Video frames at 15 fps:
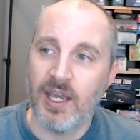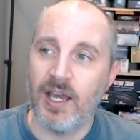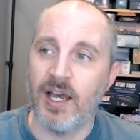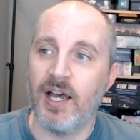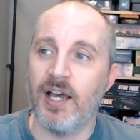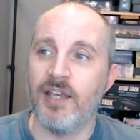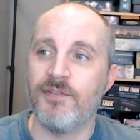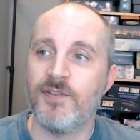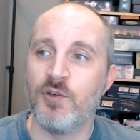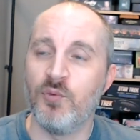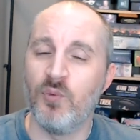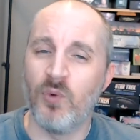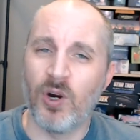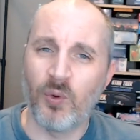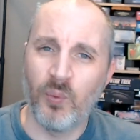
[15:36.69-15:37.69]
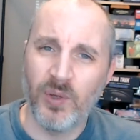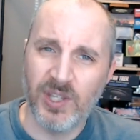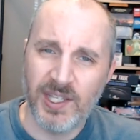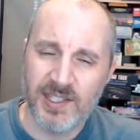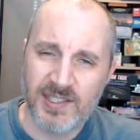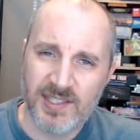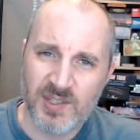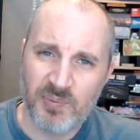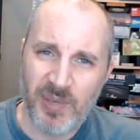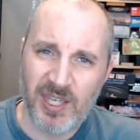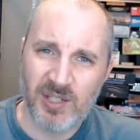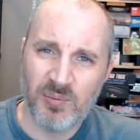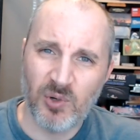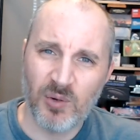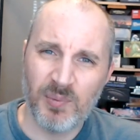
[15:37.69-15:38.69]
If you are willing to
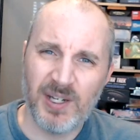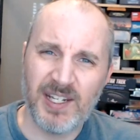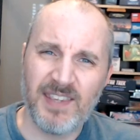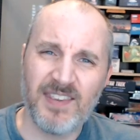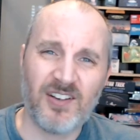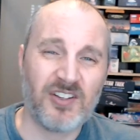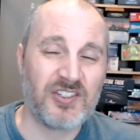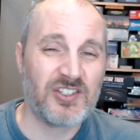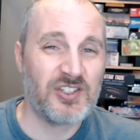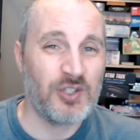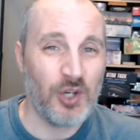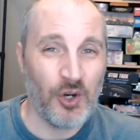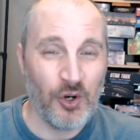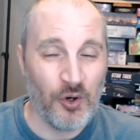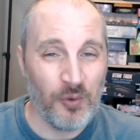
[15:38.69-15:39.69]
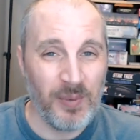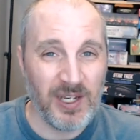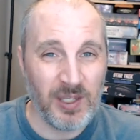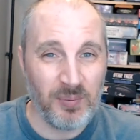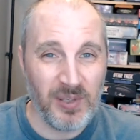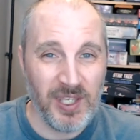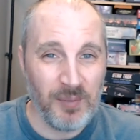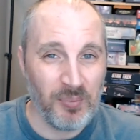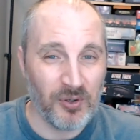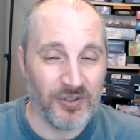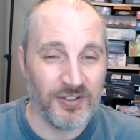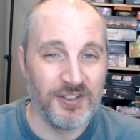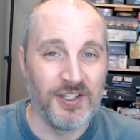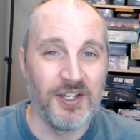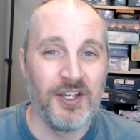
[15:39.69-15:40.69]
spend more money, there are so many
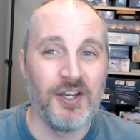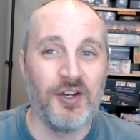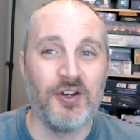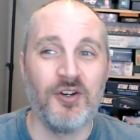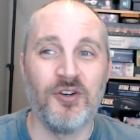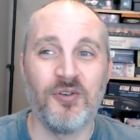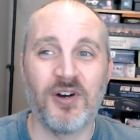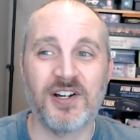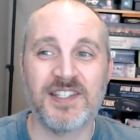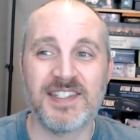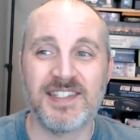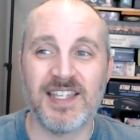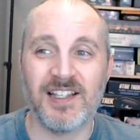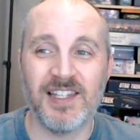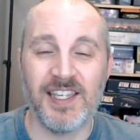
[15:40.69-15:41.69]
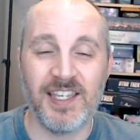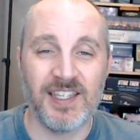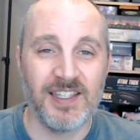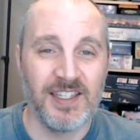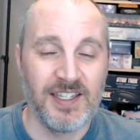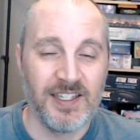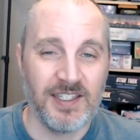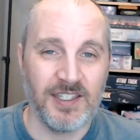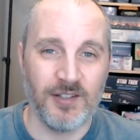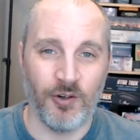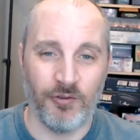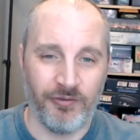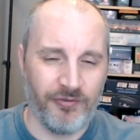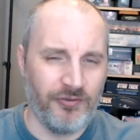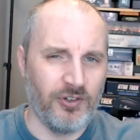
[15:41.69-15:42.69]
people who are selling, you
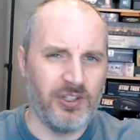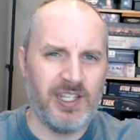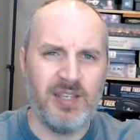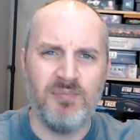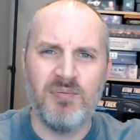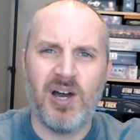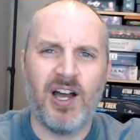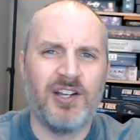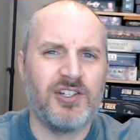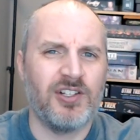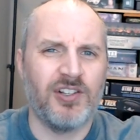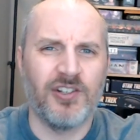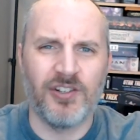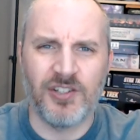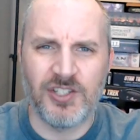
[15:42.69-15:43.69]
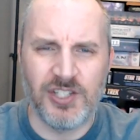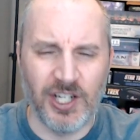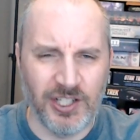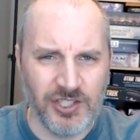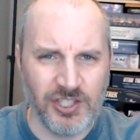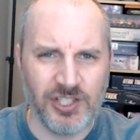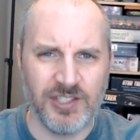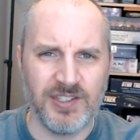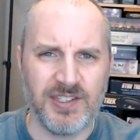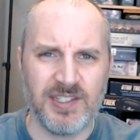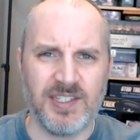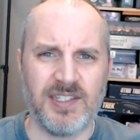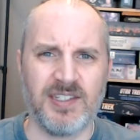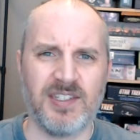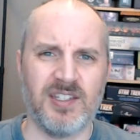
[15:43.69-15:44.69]
know, fully modular dungeon
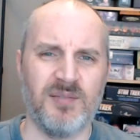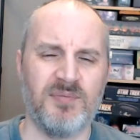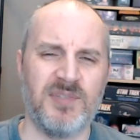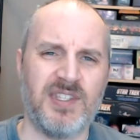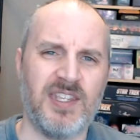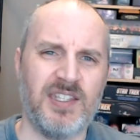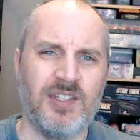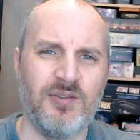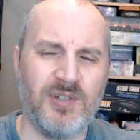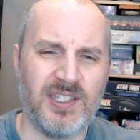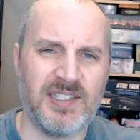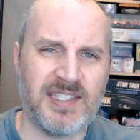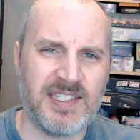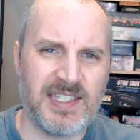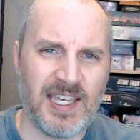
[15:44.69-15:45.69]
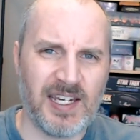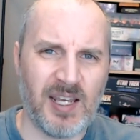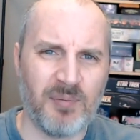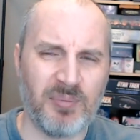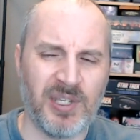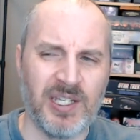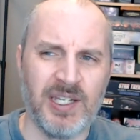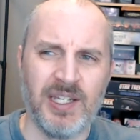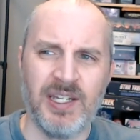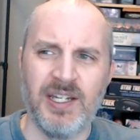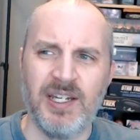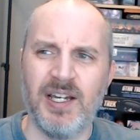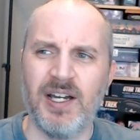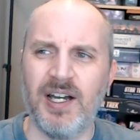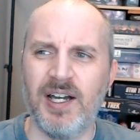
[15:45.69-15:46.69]
systems that you can set up,
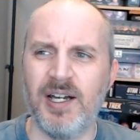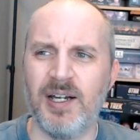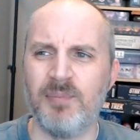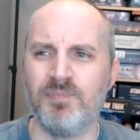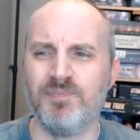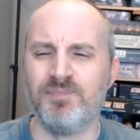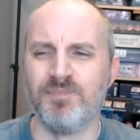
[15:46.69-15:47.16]
and,